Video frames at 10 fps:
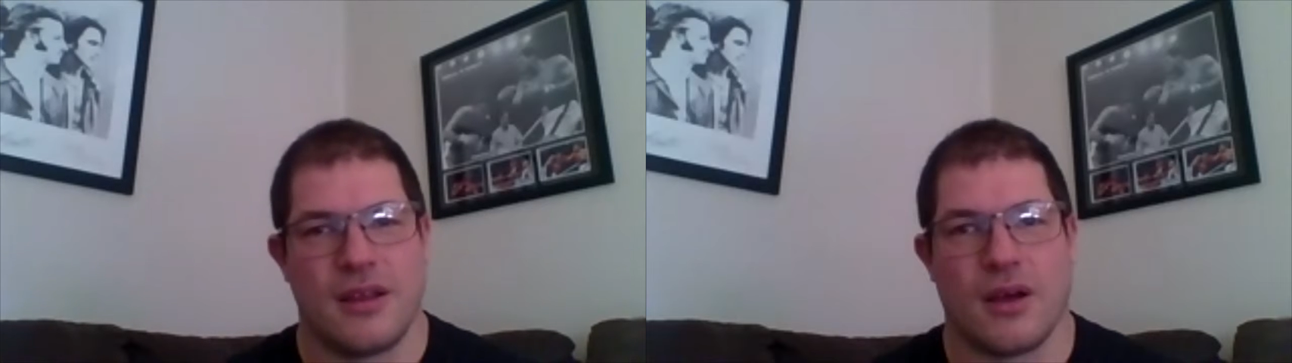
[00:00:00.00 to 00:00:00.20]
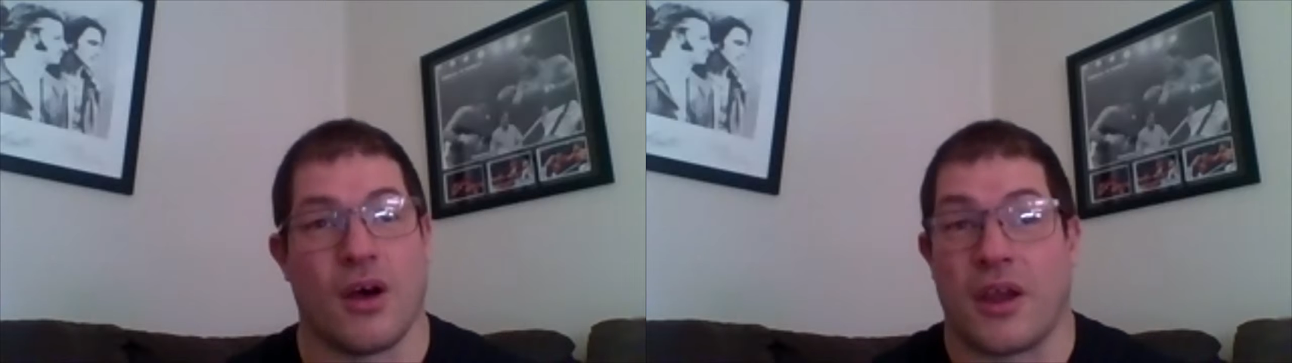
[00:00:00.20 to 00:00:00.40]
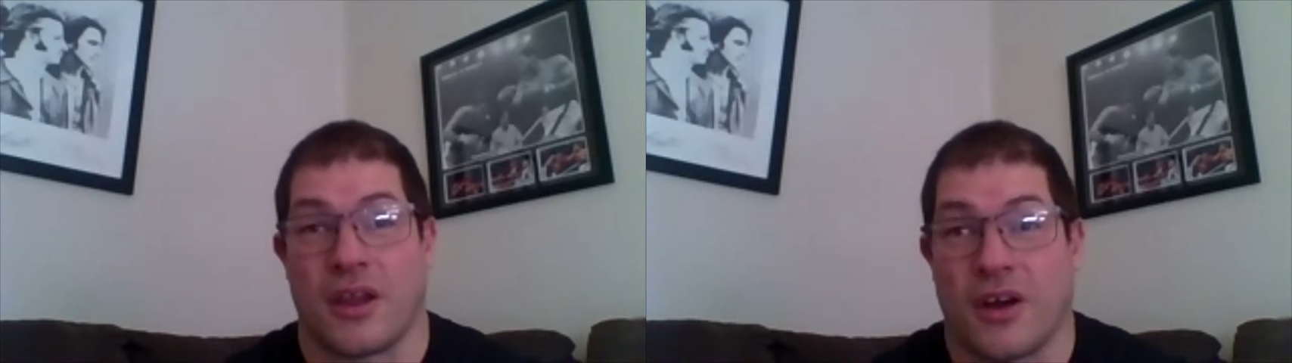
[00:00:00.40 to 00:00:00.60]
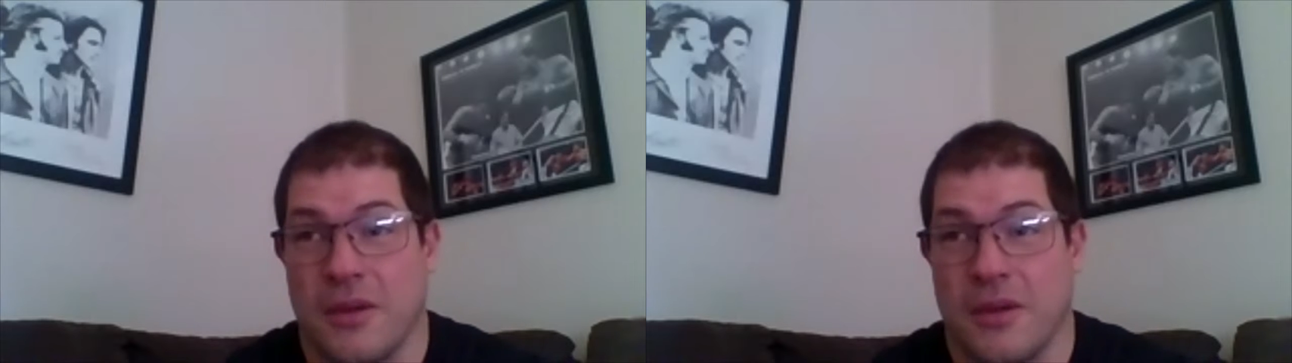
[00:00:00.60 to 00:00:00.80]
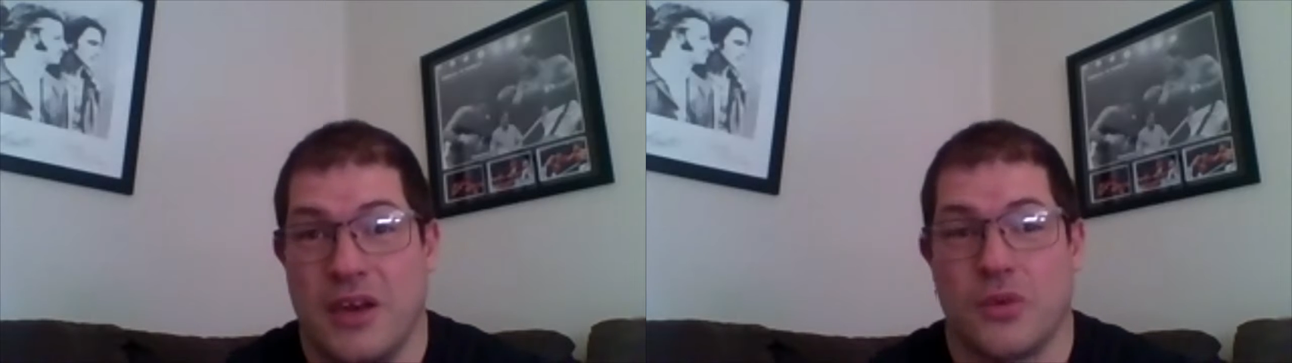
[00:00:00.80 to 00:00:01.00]
I, I
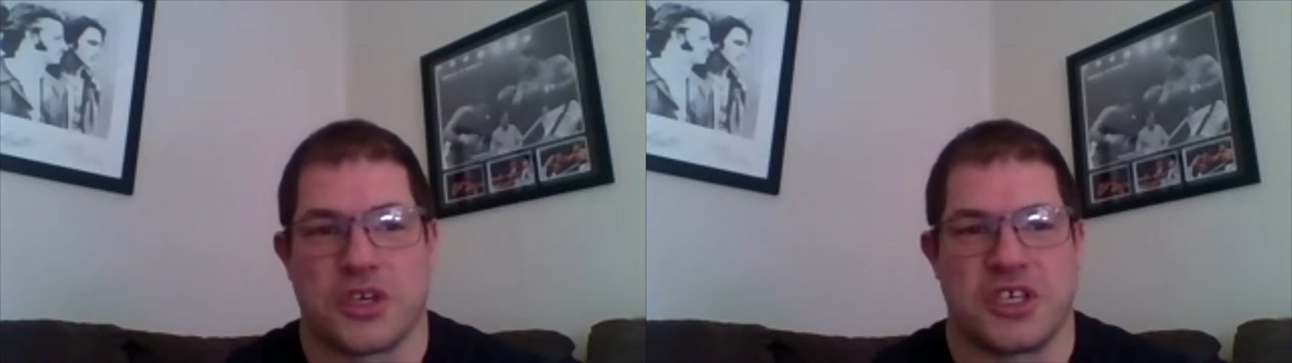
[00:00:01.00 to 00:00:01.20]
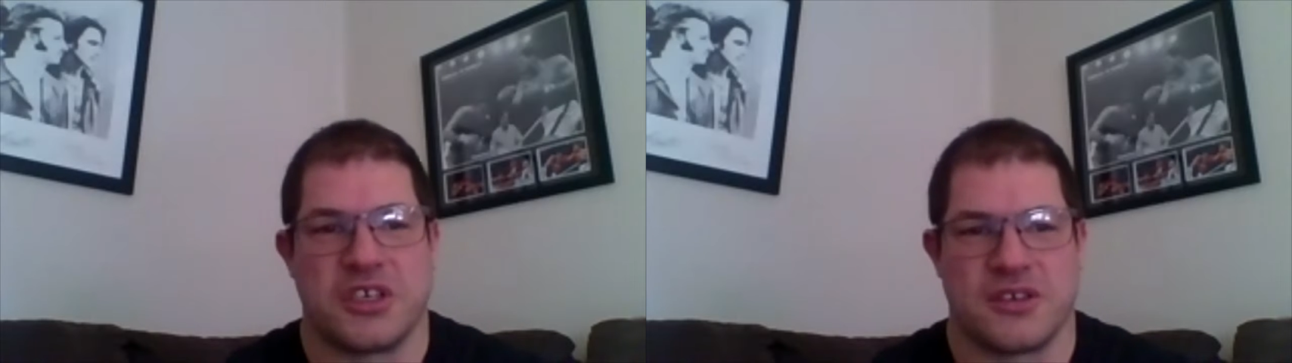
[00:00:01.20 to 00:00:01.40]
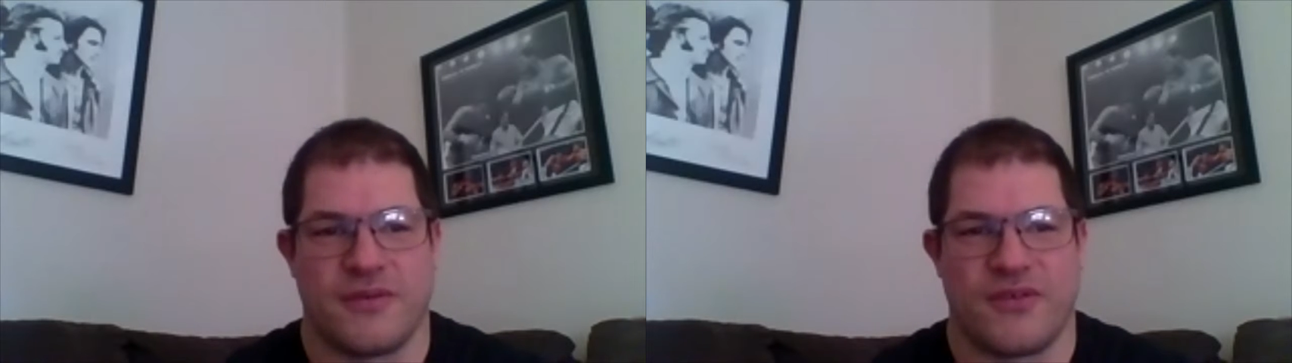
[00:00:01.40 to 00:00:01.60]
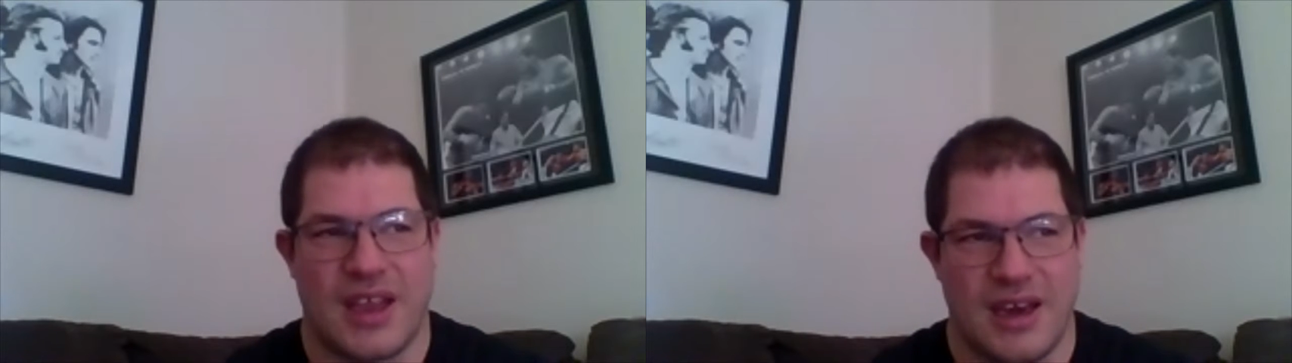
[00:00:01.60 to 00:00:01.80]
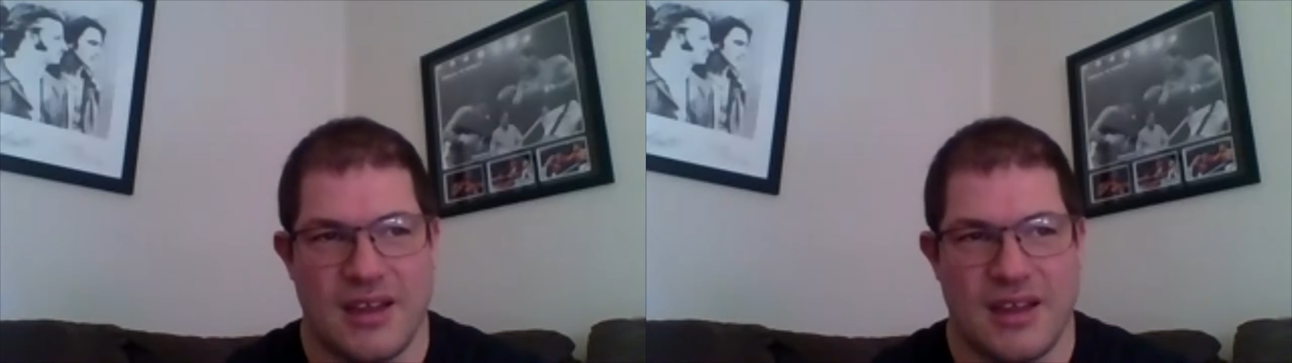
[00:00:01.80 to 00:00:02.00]
commend Washington for
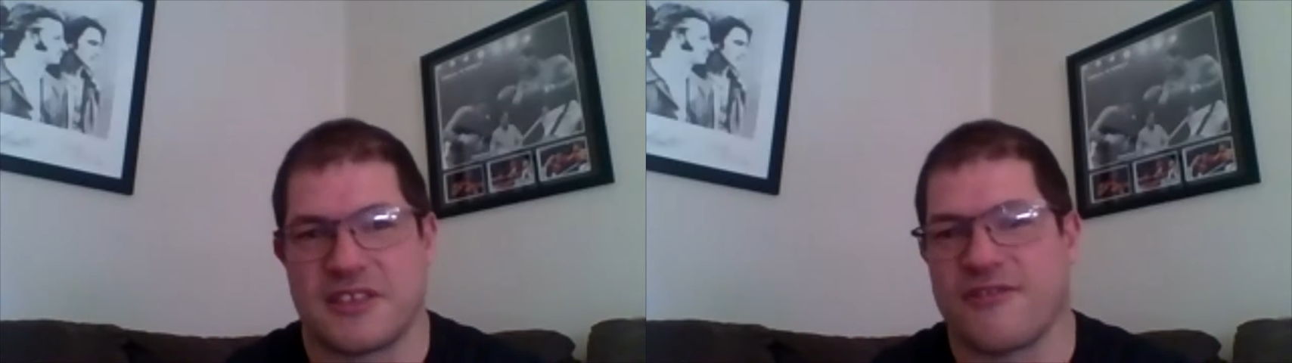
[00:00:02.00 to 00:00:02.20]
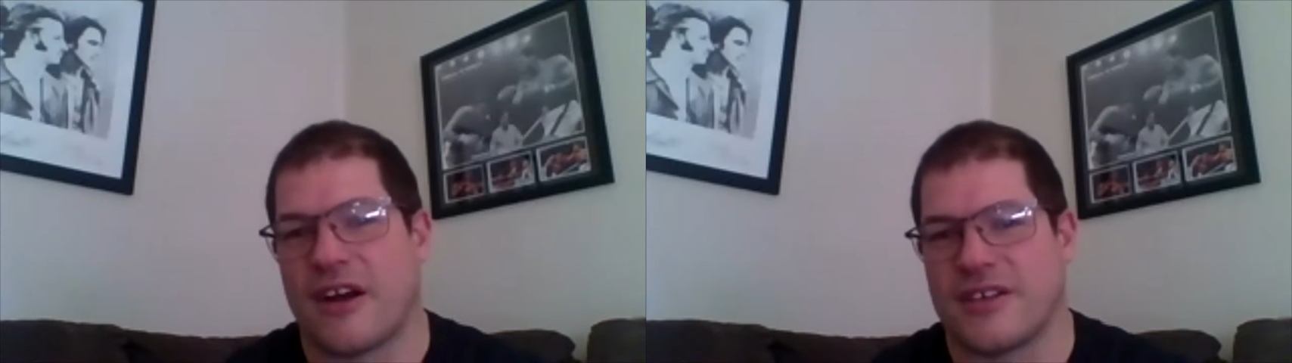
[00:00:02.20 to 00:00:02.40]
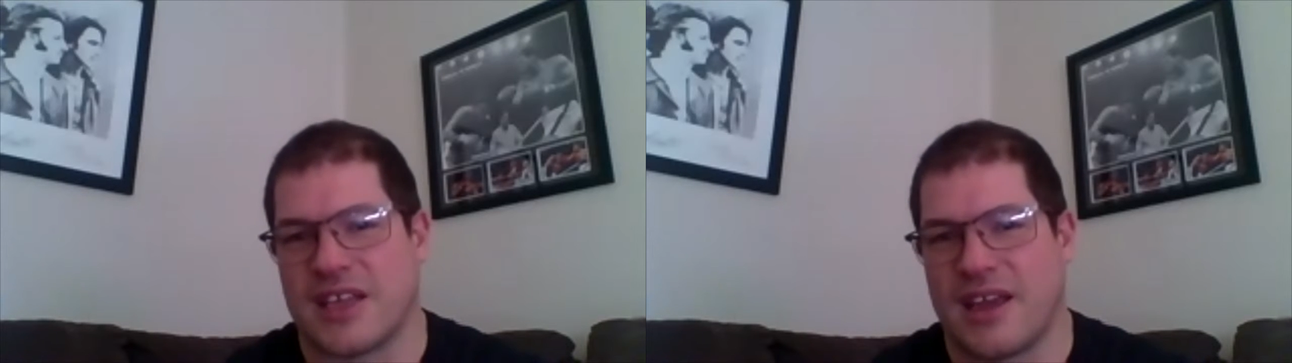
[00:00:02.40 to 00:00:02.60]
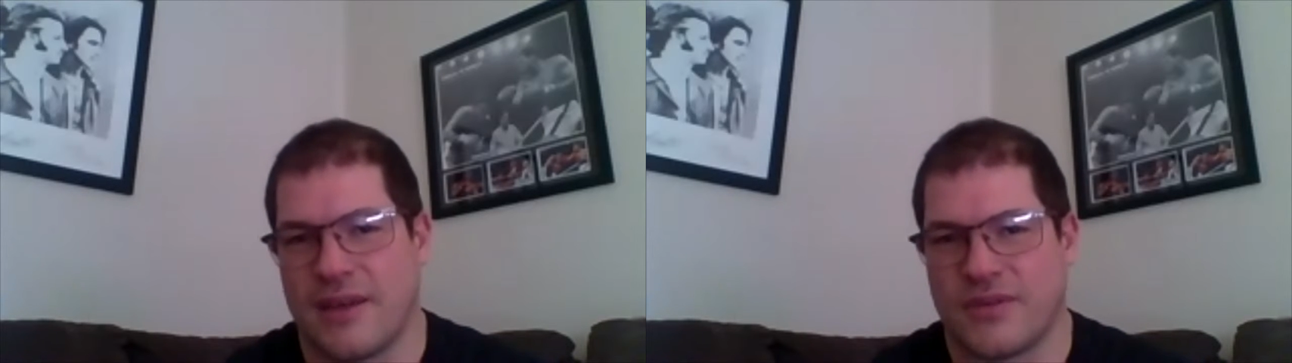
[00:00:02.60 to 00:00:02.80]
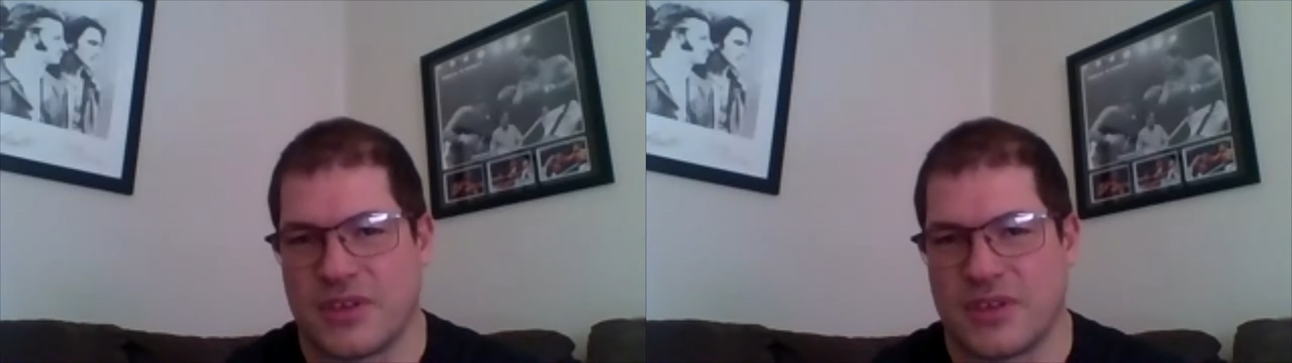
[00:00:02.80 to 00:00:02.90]
getting as far as they have,